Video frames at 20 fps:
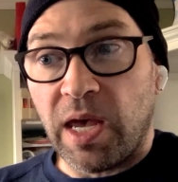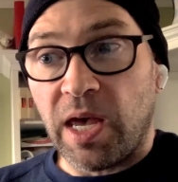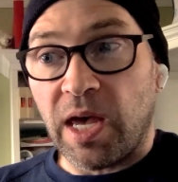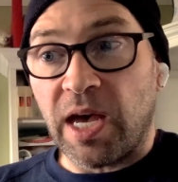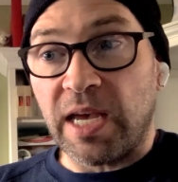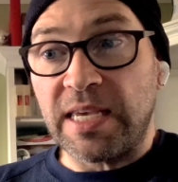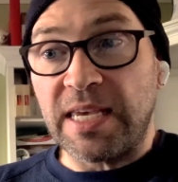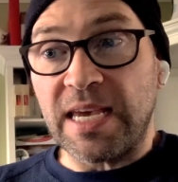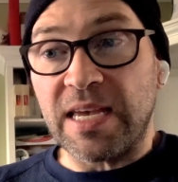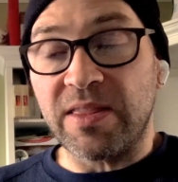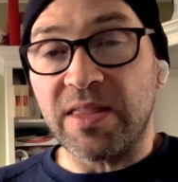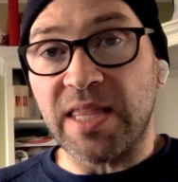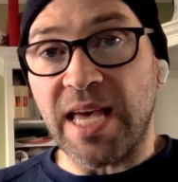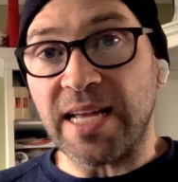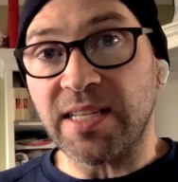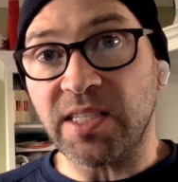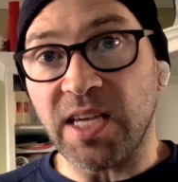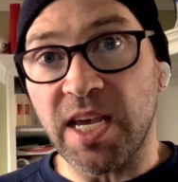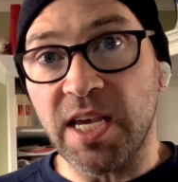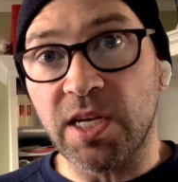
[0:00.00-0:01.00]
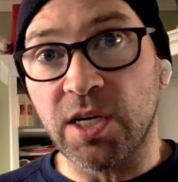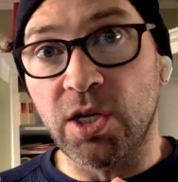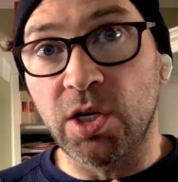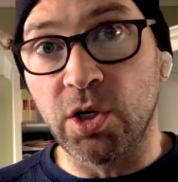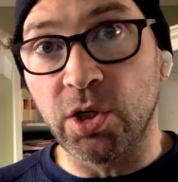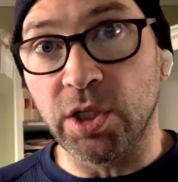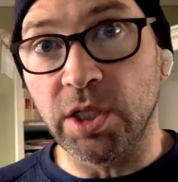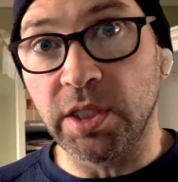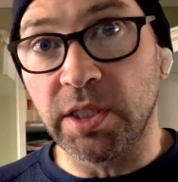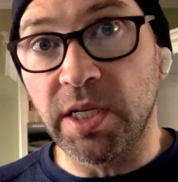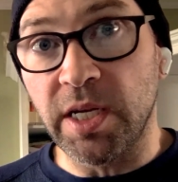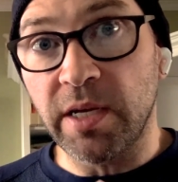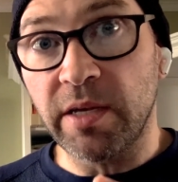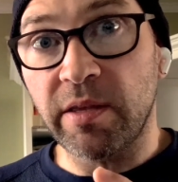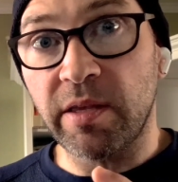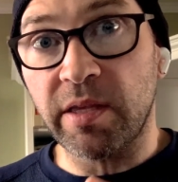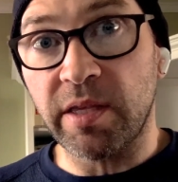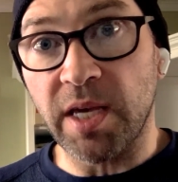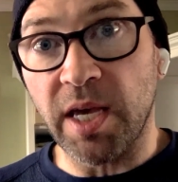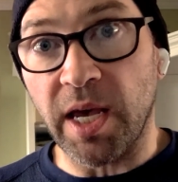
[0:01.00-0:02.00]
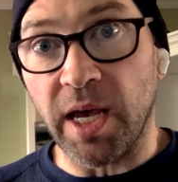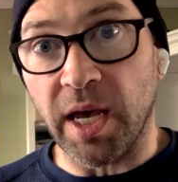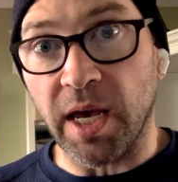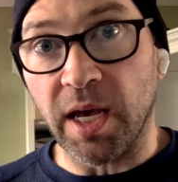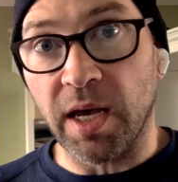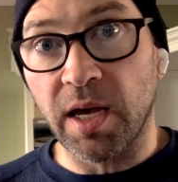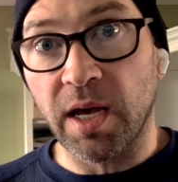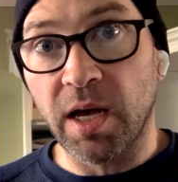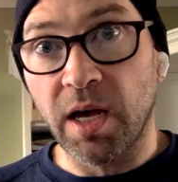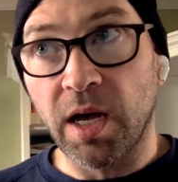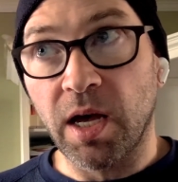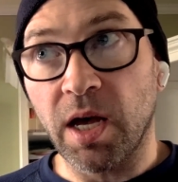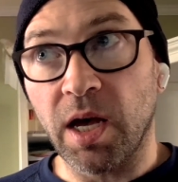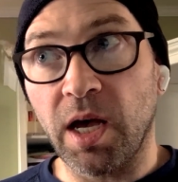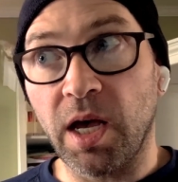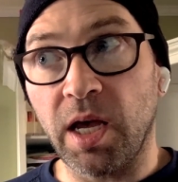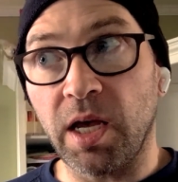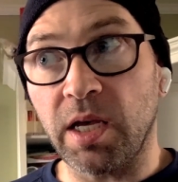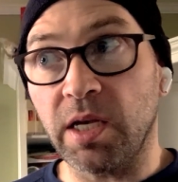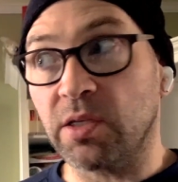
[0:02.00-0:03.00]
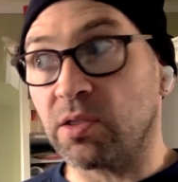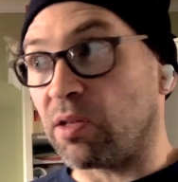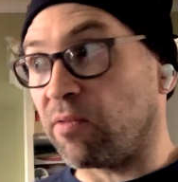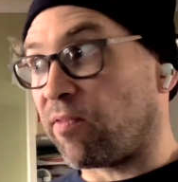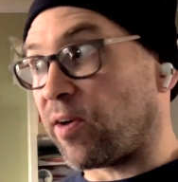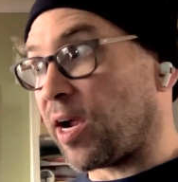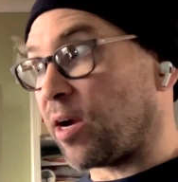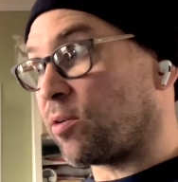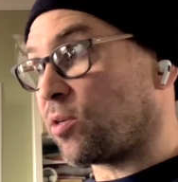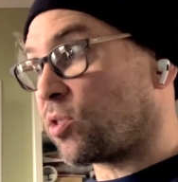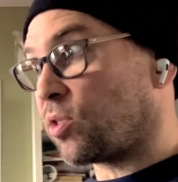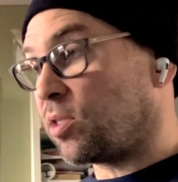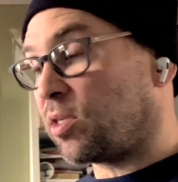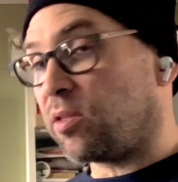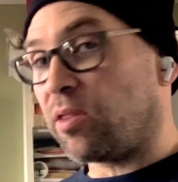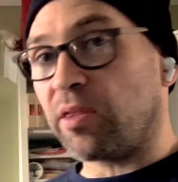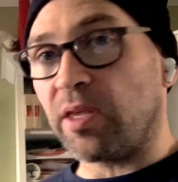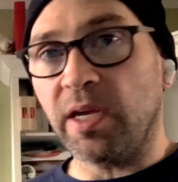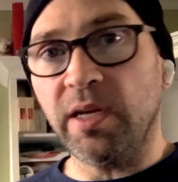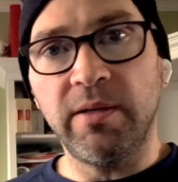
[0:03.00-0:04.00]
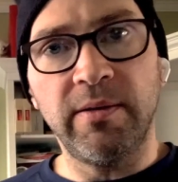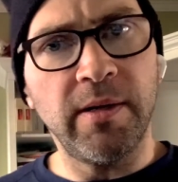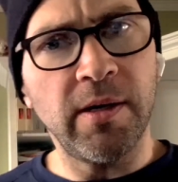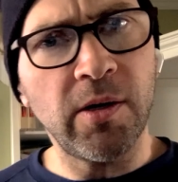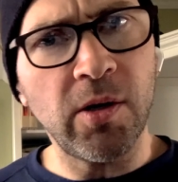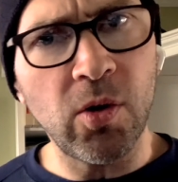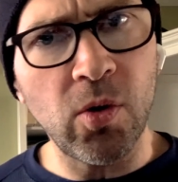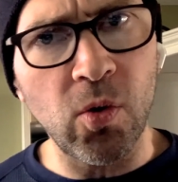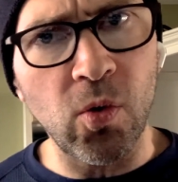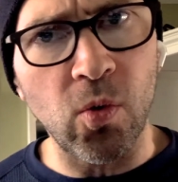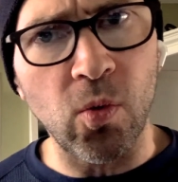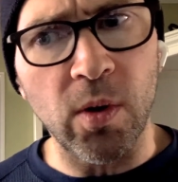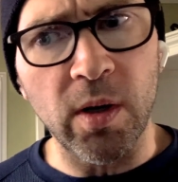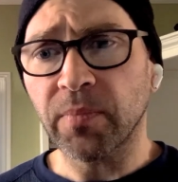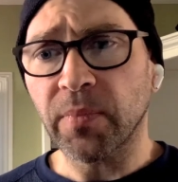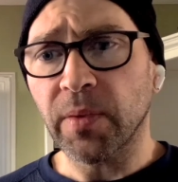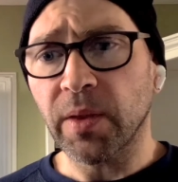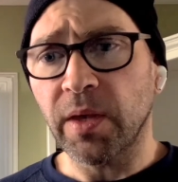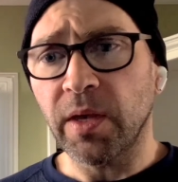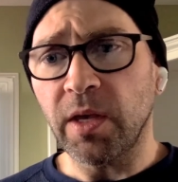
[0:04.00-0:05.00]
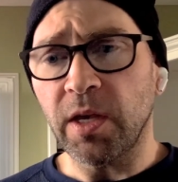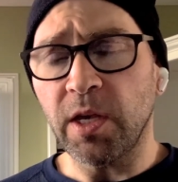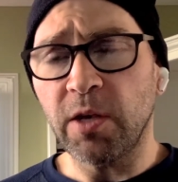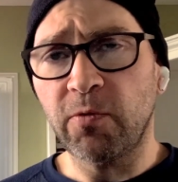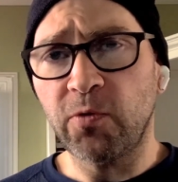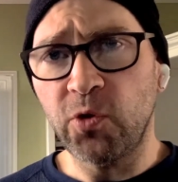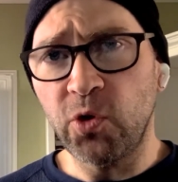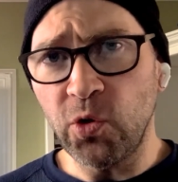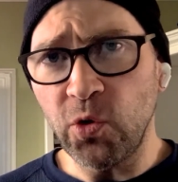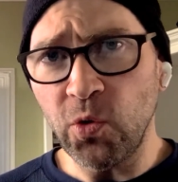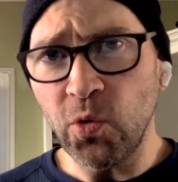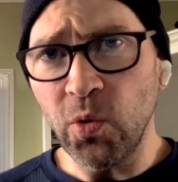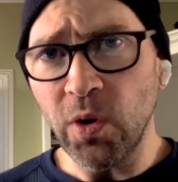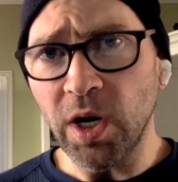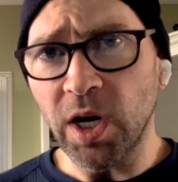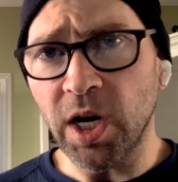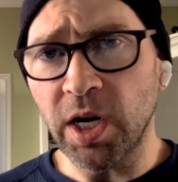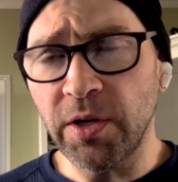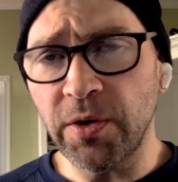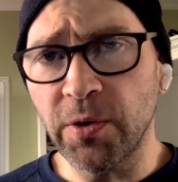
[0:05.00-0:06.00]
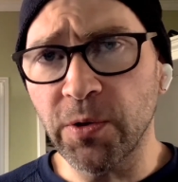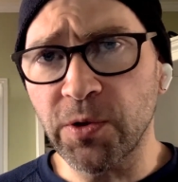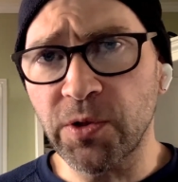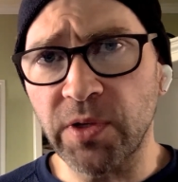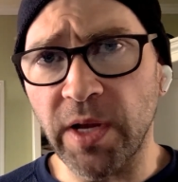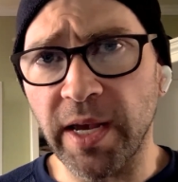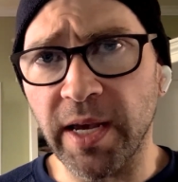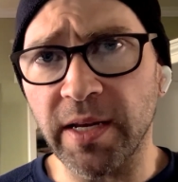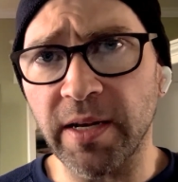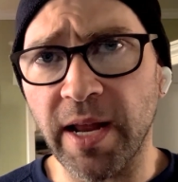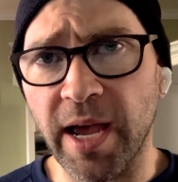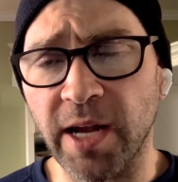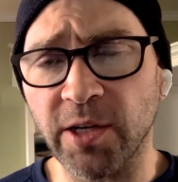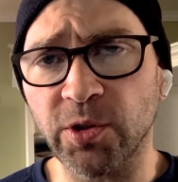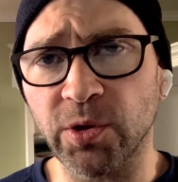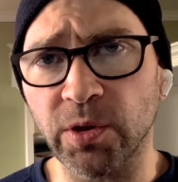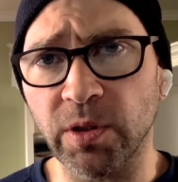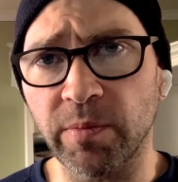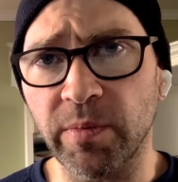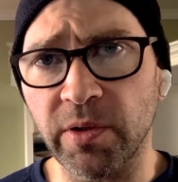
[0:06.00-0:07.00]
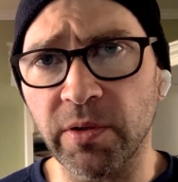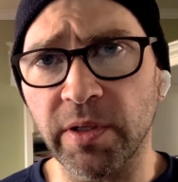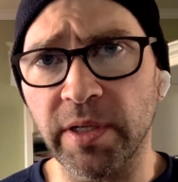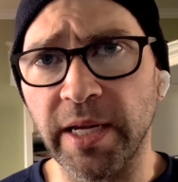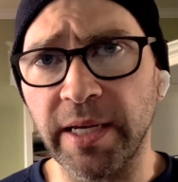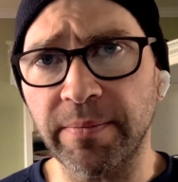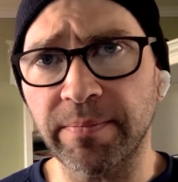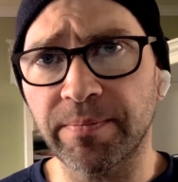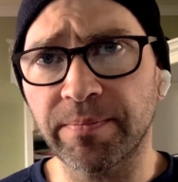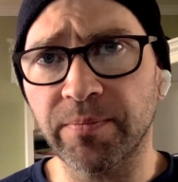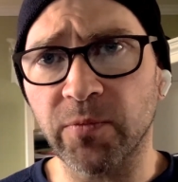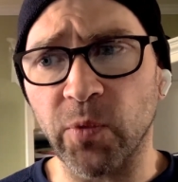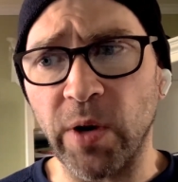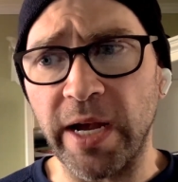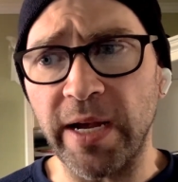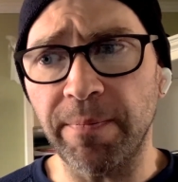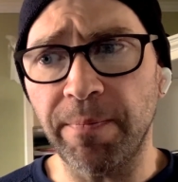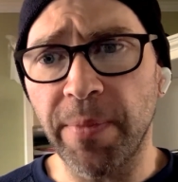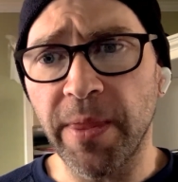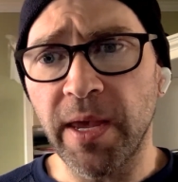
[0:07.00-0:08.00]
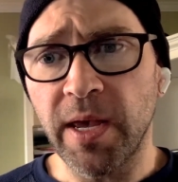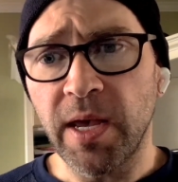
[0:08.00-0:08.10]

Again, that's a good thing. Is the virus a good thing? No. If you understand natural immunity, right?